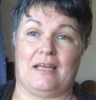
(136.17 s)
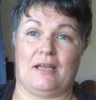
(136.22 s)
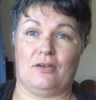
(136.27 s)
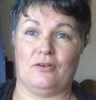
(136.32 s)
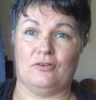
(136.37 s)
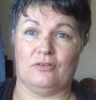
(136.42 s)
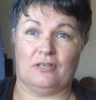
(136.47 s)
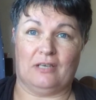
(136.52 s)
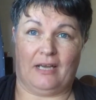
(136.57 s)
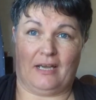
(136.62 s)
I
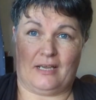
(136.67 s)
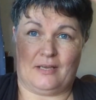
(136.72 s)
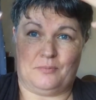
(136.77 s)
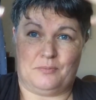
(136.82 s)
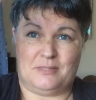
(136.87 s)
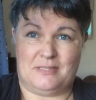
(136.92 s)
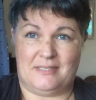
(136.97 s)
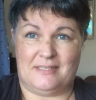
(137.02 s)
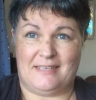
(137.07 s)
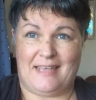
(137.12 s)
looked like it
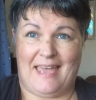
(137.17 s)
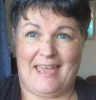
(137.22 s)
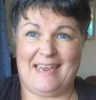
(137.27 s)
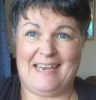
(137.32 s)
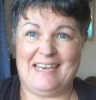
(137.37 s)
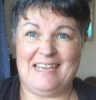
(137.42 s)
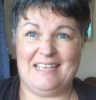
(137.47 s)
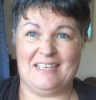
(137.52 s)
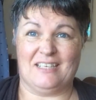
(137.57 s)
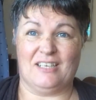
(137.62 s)
was this
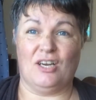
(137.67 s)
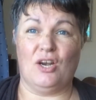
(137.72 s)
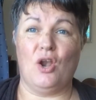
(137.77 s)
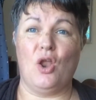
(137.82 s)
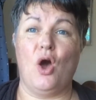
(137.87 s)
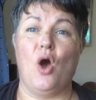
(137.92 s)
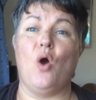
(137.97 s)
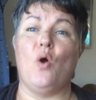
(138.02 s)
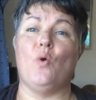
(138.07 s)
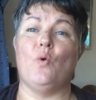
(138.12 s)
alien
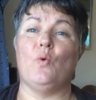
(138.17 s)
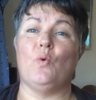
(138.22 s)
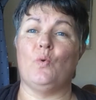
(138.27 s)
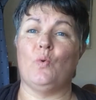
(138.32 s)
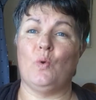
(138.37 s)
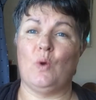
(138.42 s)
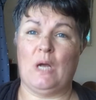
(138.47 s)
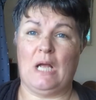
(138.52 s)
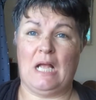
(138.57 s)
glow